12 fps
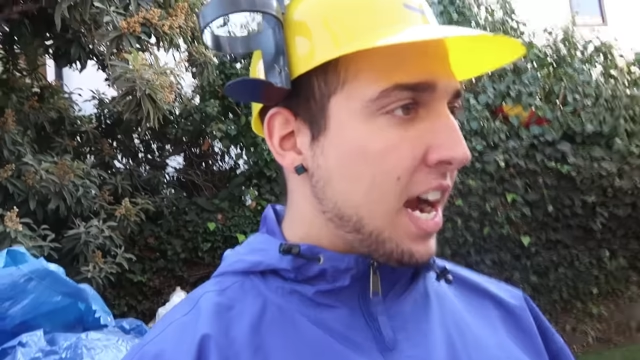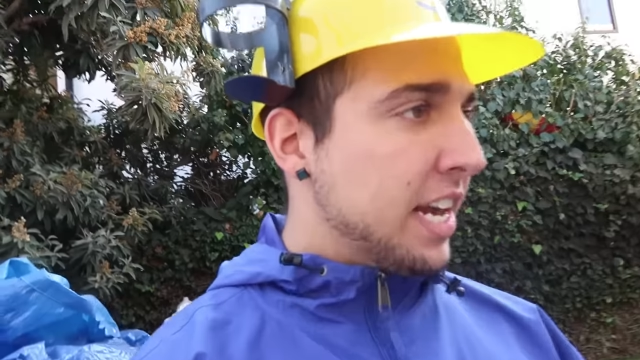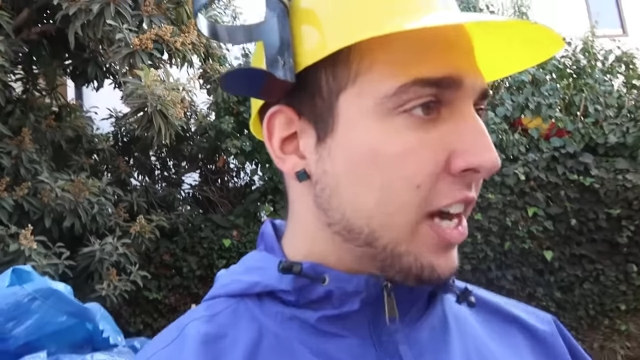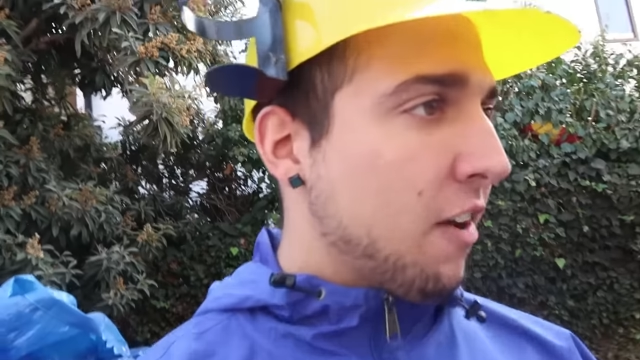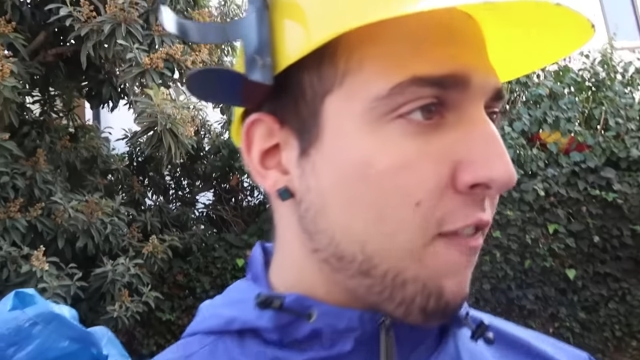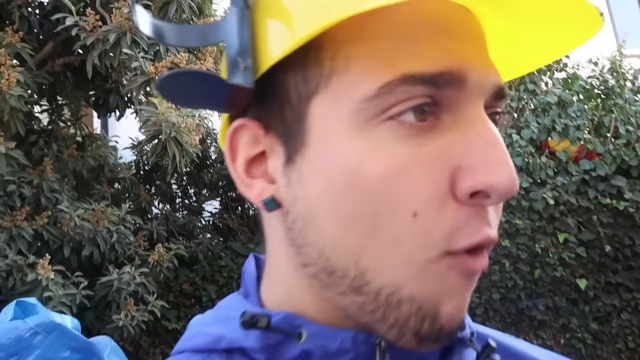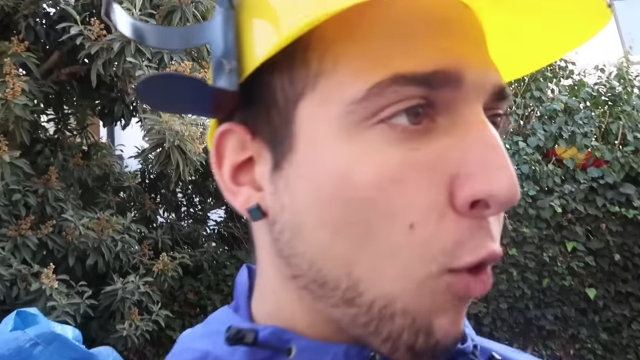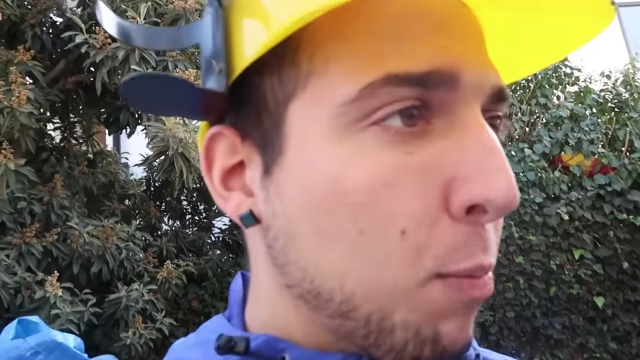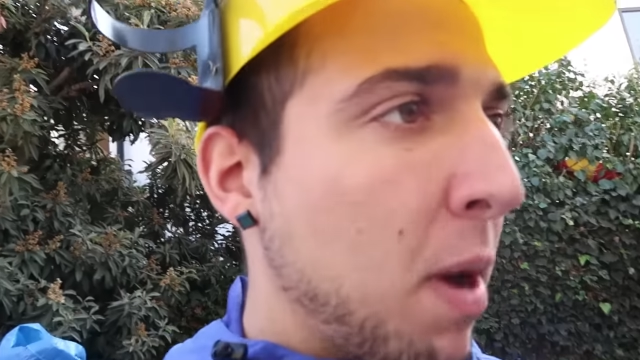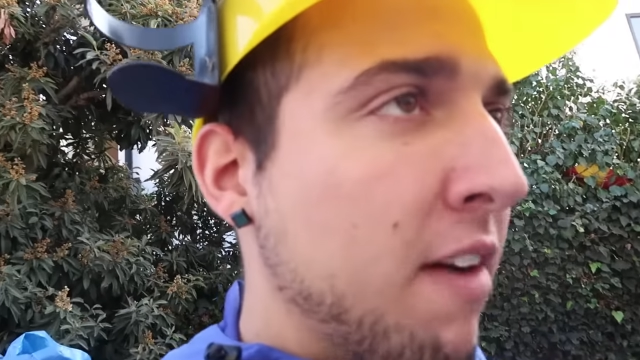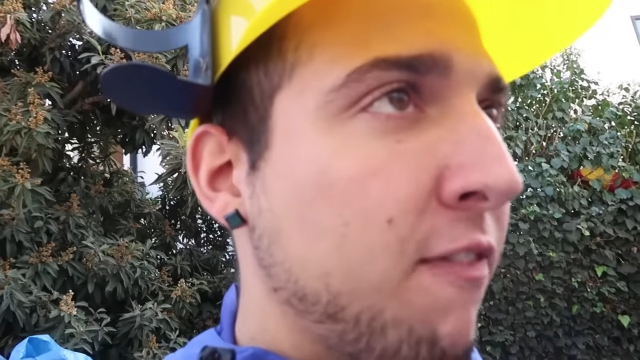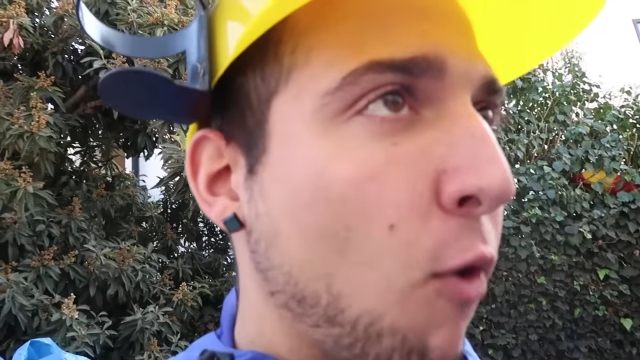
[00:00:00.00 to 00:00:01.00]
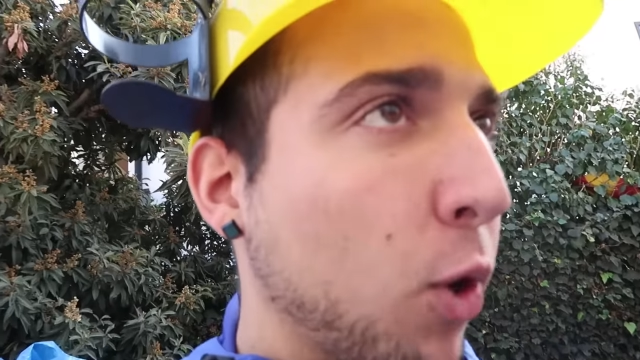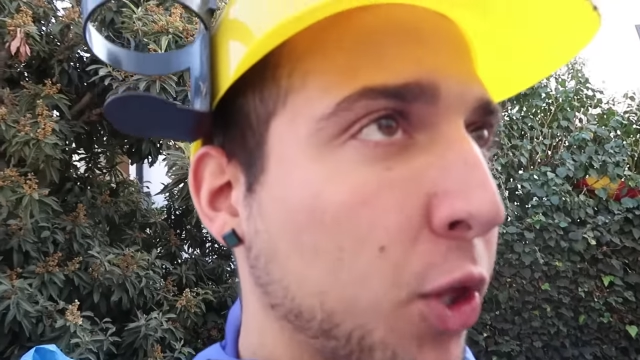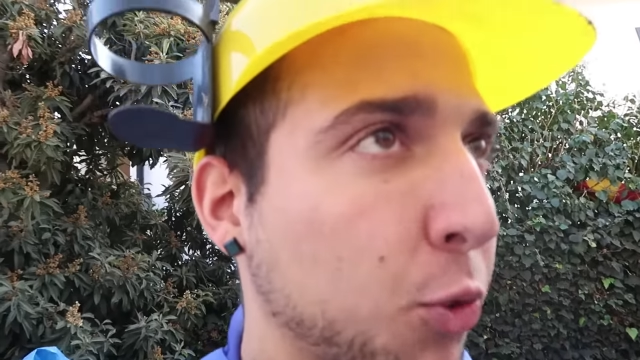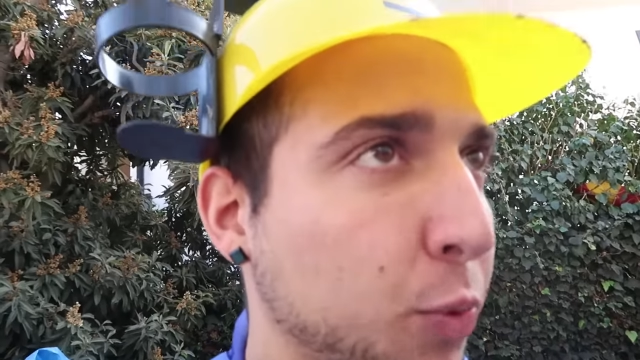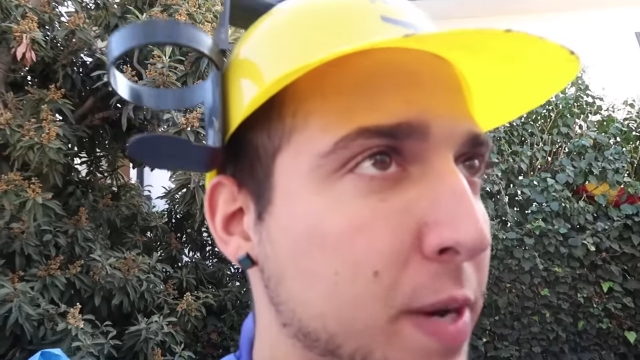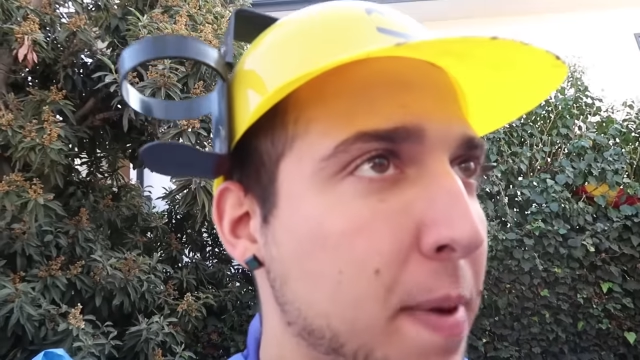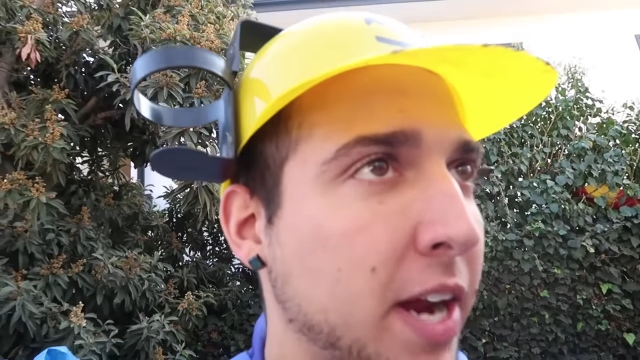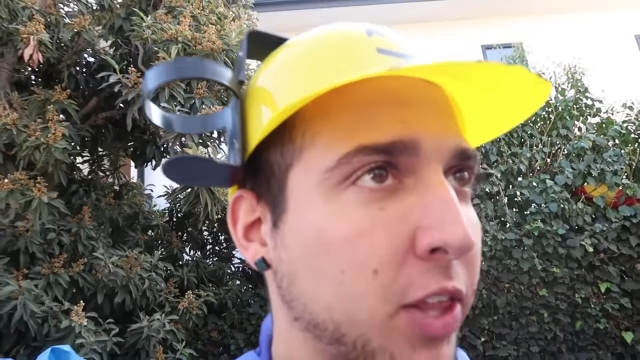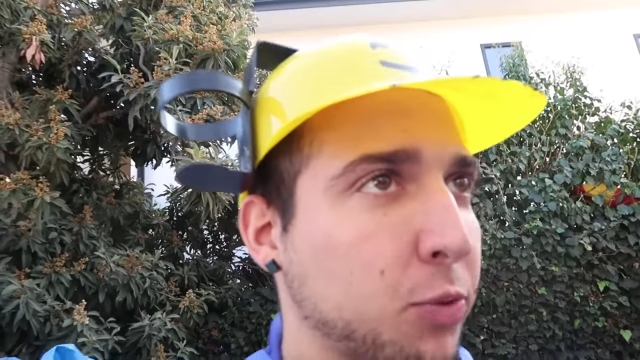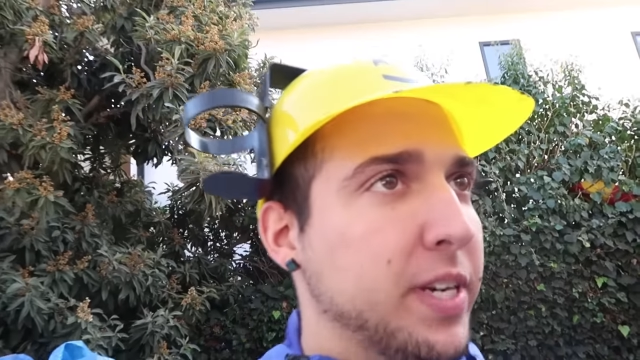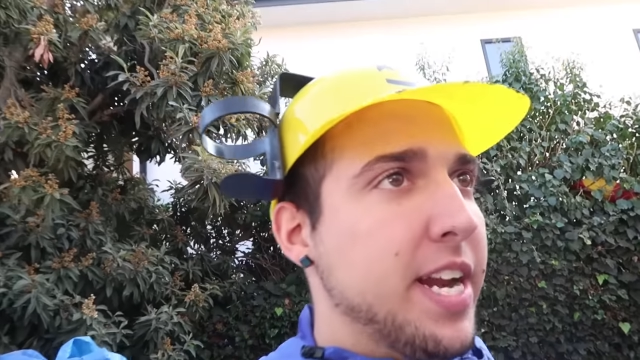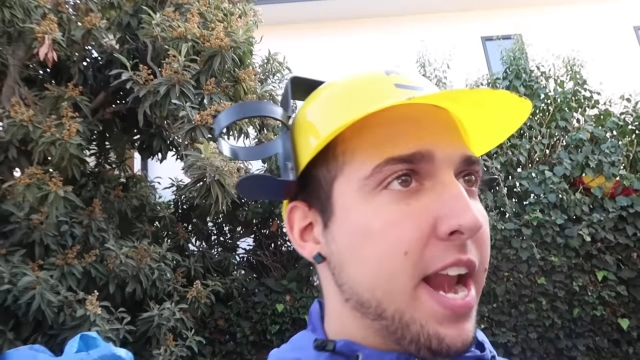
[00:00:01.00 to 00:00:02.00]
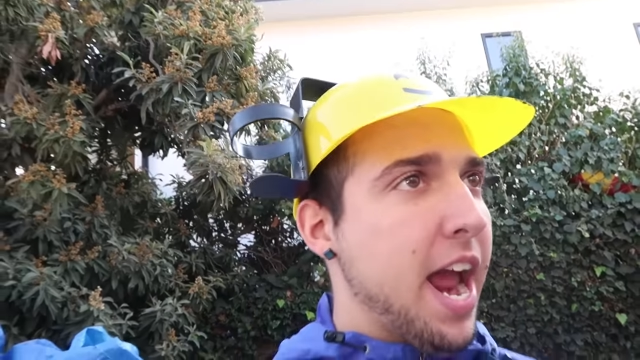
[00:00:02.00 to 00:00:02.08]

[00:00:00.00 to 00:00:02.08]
I need a 4x4, 3x3